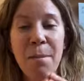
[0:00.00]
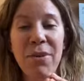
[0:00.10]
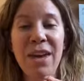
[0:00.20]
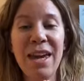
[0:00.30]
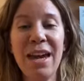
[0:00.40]

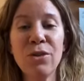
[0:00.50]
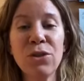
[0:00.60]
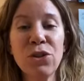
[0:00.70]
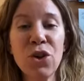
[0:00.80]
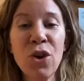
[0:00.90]
But they can
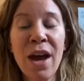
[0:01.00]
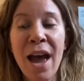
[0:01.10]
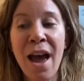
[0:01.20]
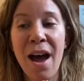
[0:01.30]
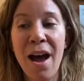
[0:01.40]
also,
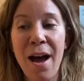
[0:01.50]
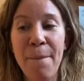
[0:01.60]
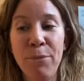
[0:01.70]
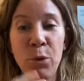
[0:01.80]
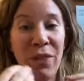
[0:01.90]

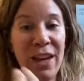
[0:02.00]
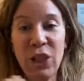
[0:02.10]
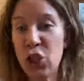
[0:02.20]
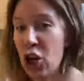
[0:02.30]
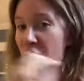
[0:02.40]
when
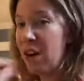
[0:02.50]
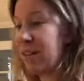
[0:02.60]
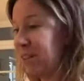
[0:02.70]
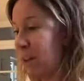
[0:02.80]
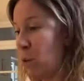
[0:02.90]
they
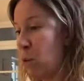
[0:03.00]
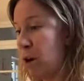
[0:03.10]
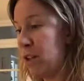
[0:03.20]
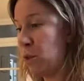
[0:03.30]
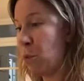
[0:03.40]
turn
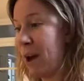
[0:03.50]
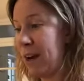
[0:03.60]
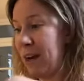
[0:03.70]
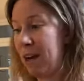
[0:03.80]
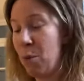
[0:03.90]
towards
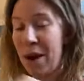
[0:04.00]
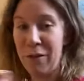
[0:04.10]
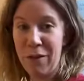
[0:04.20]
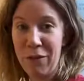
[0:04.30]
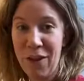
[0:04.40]
one
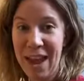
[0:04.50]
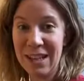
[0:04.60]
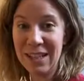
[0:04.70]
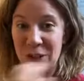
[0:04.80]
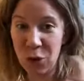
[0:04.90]
of their
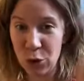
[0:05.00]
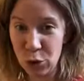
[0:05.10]
friends, so